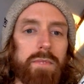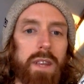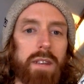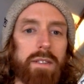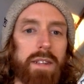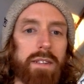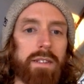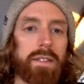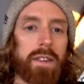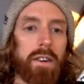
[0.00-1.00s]
as
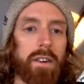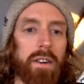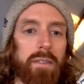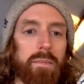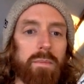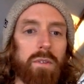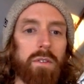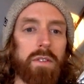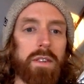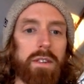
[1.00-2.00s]
necessary.
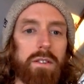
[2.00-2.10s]
Pulling these